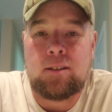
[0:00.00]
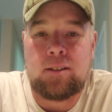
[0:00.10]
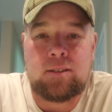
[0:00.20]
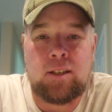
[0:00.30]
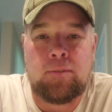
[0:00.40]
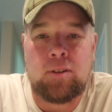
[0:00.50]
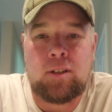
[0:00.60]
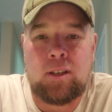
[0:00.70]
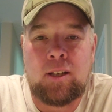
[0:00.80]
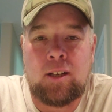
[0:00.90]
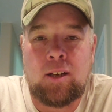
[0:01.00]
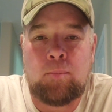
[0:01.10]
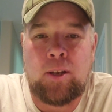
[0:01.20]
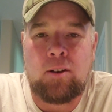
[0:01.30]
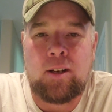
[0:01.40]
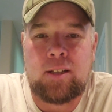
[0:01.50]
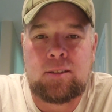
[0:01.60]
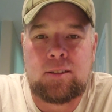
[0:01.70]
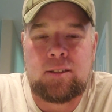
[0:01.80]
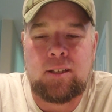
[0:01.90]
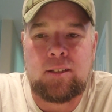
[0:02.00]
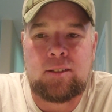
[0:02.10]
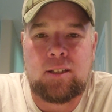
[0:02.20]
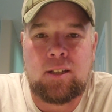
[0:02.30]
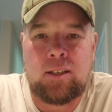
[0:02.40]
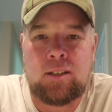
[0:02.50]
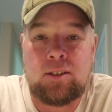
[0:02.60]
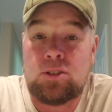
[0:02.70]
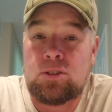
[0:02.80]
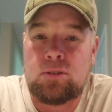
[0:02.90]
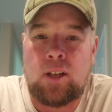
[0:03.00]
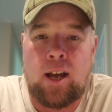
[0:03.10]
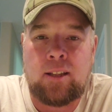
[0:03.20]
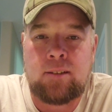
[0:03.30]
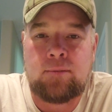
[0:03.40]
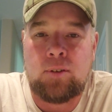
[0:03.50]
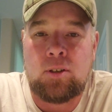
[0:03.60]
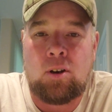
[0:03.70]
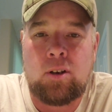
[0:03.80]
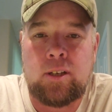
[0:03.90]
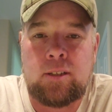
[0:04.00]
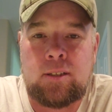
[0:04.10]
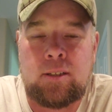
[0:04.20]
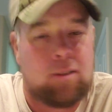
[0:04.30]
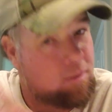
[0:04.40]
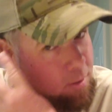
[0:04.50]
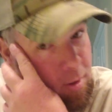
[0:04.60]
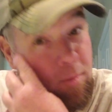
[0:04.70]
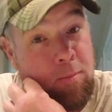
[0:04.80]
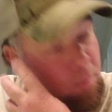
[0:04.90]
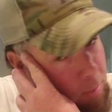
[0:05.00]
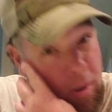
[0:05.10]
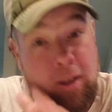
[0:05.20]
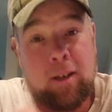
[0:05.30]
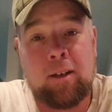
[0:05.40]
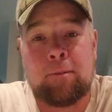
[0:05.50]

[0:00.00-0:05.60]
It's different than PRS. It's you're still dialing for targets, but